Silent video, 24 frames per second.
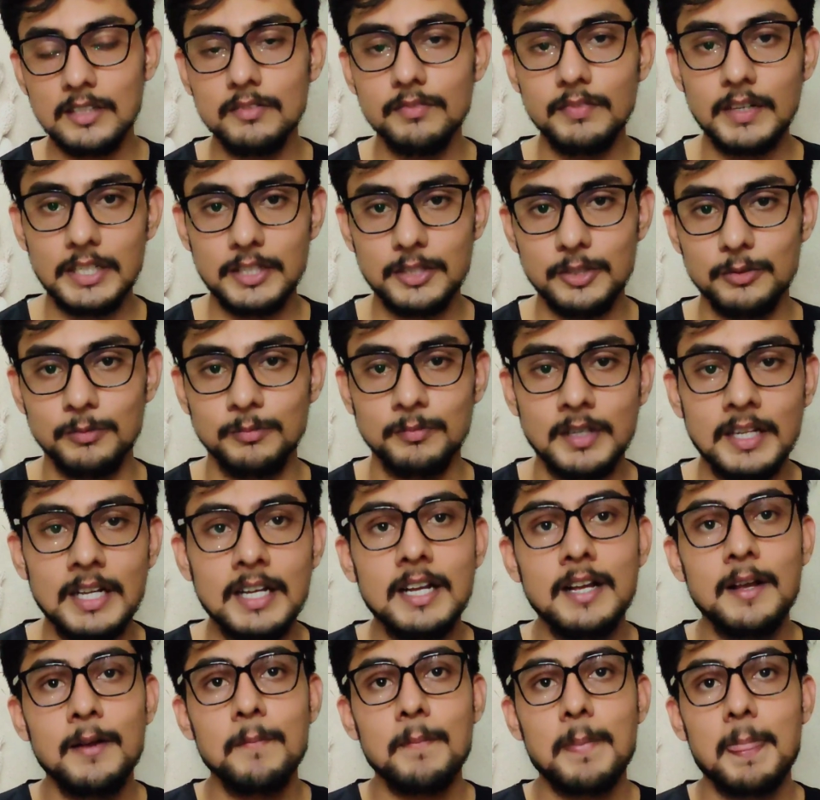venue.
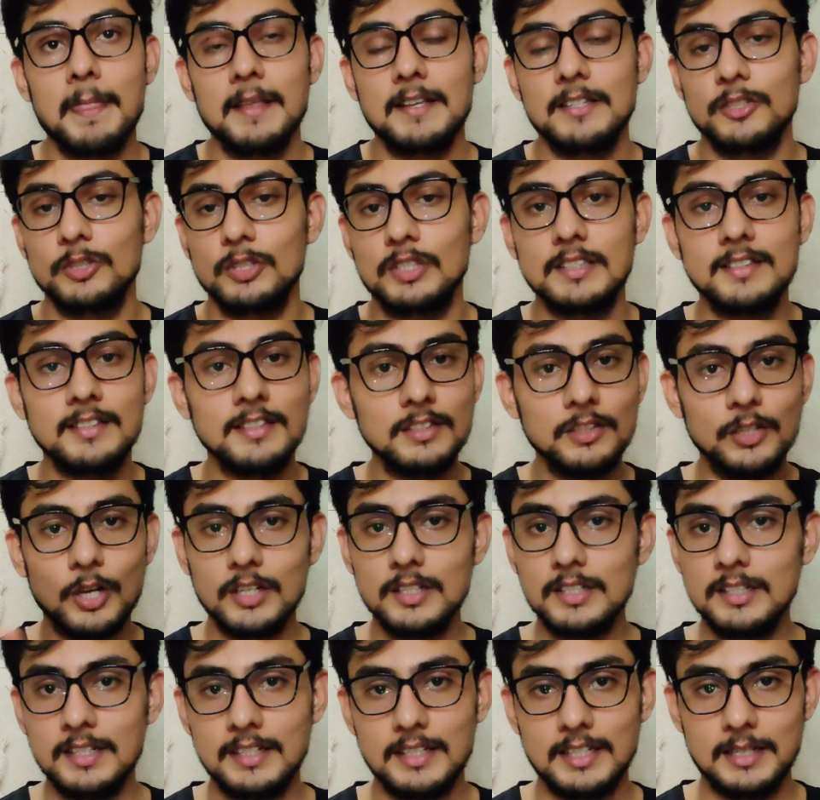So this is
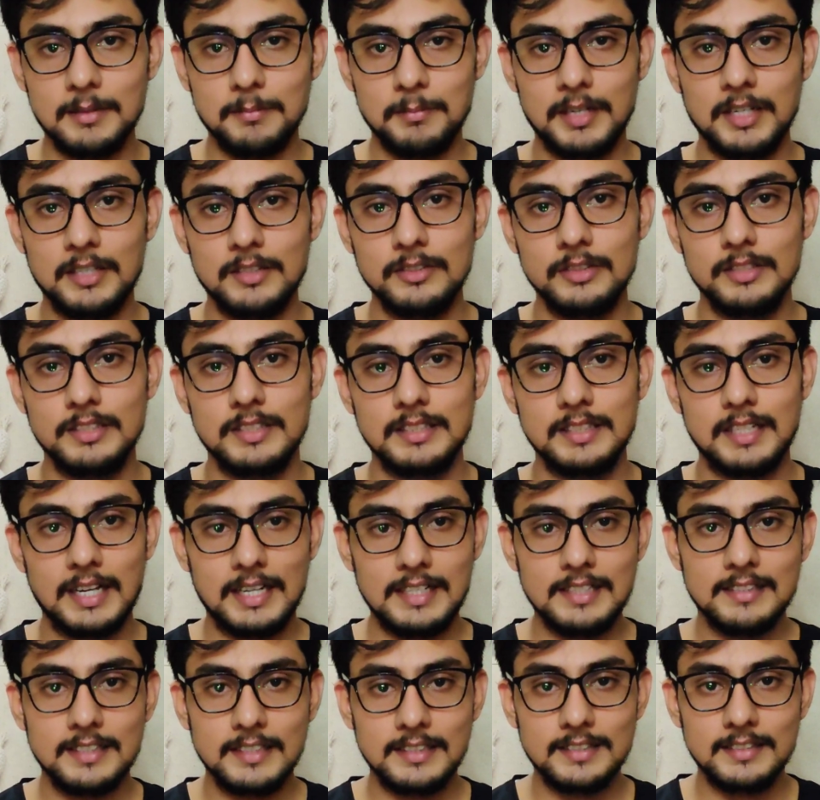all about the
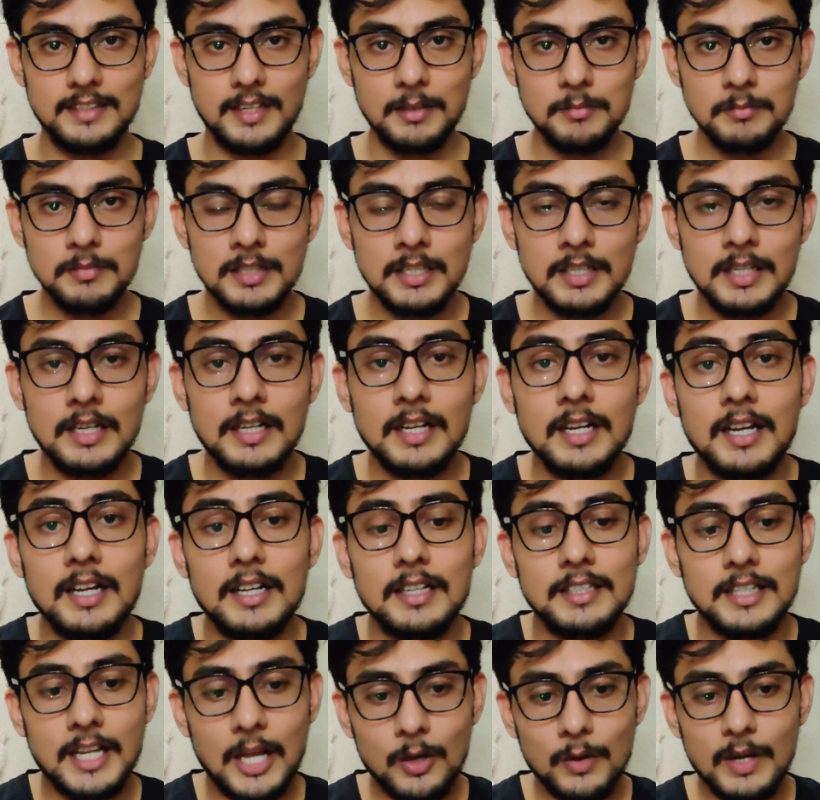IELTS exam.
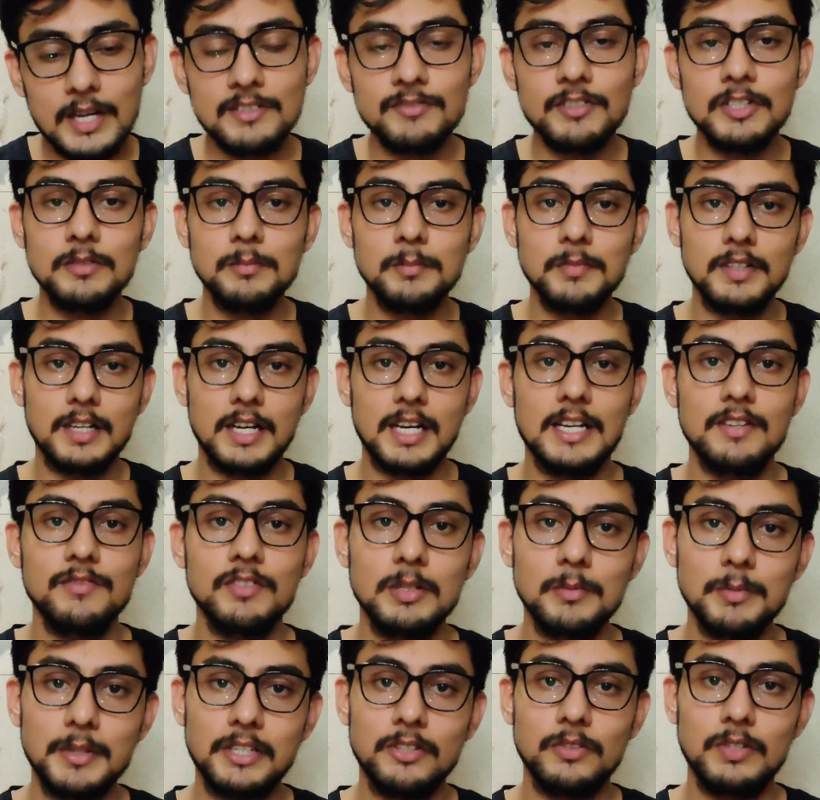Now I
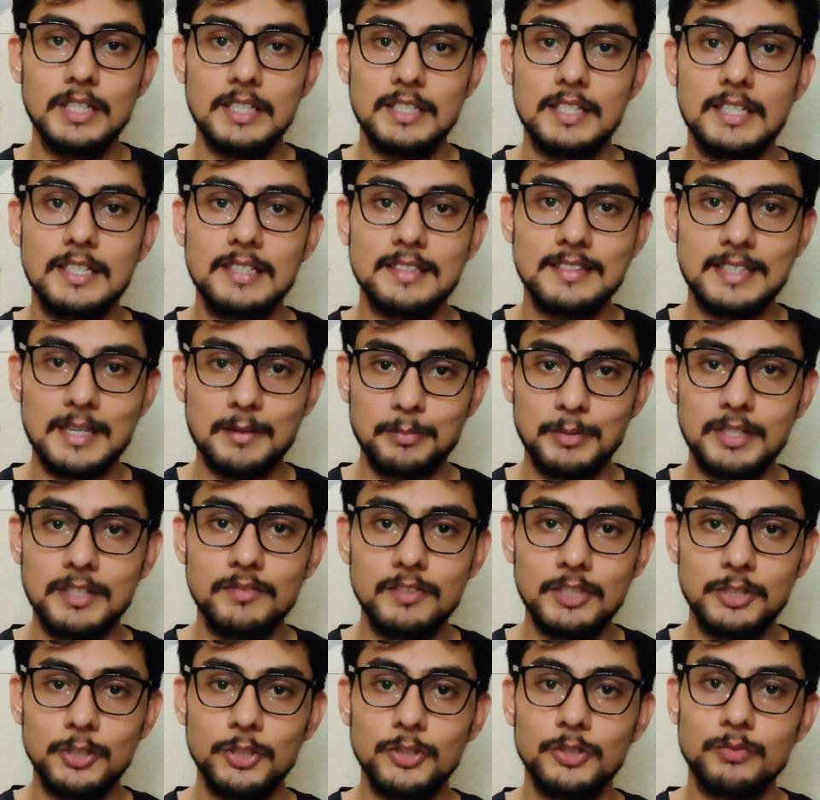will be creating separate
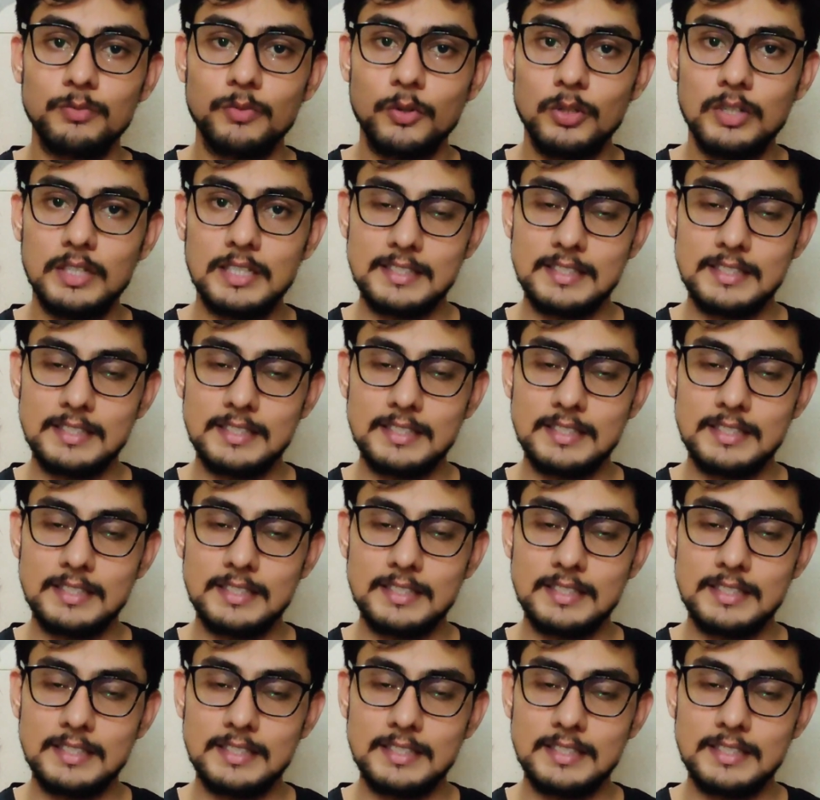videos for